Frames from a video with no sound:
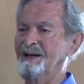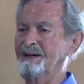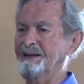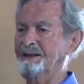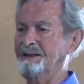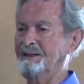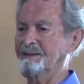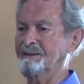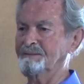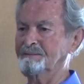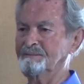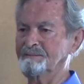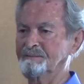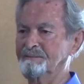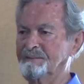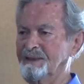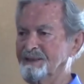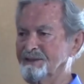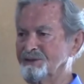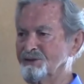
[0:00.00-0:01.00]

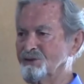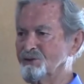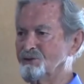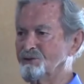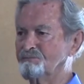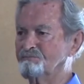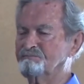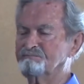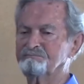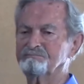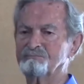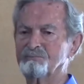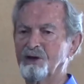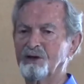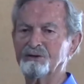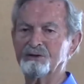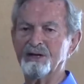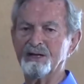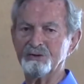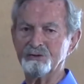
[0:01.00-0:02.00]
It's
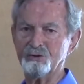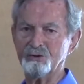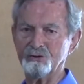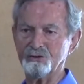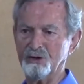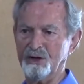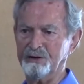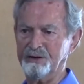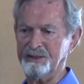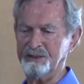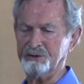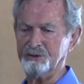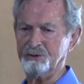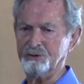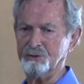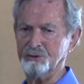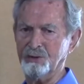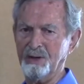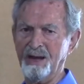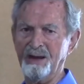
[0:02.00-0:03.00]
not necessary
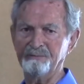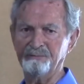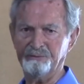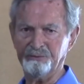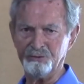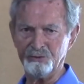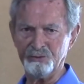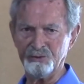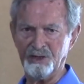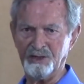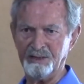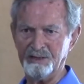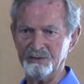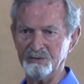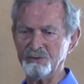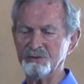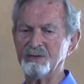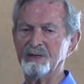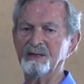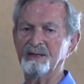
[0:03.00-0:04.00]
to
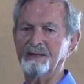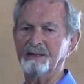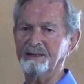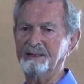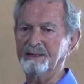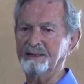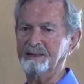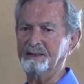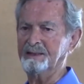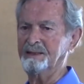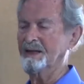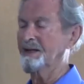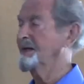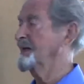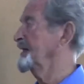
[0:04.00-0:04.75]
emphasize the